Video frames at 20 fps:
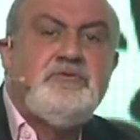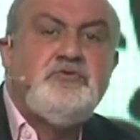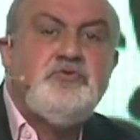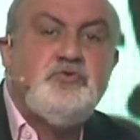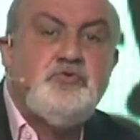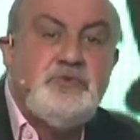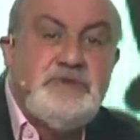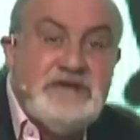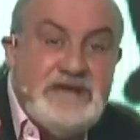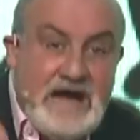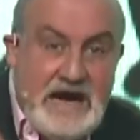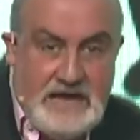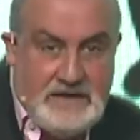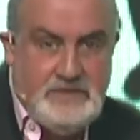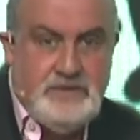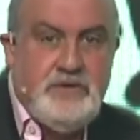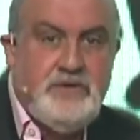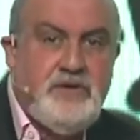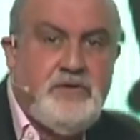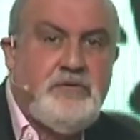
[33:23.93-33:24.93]
do
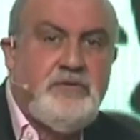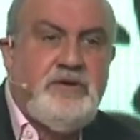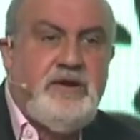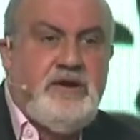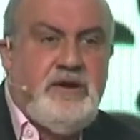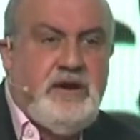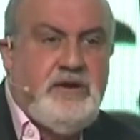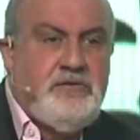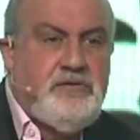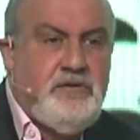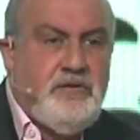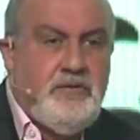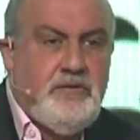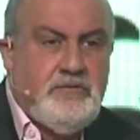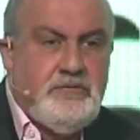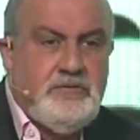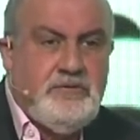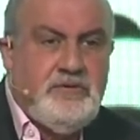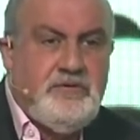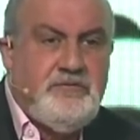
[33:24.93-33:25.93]
not join an
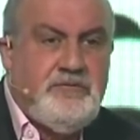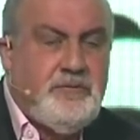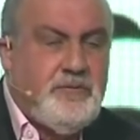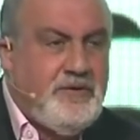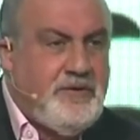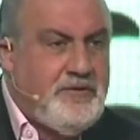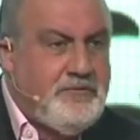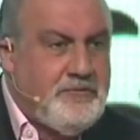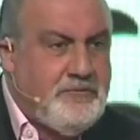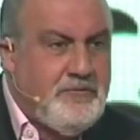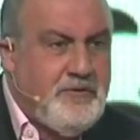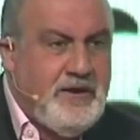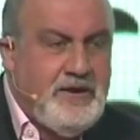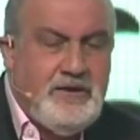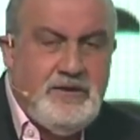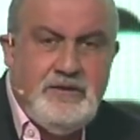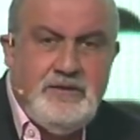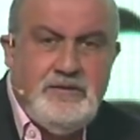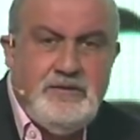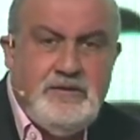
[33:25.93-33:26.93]
NGO if you want to do well.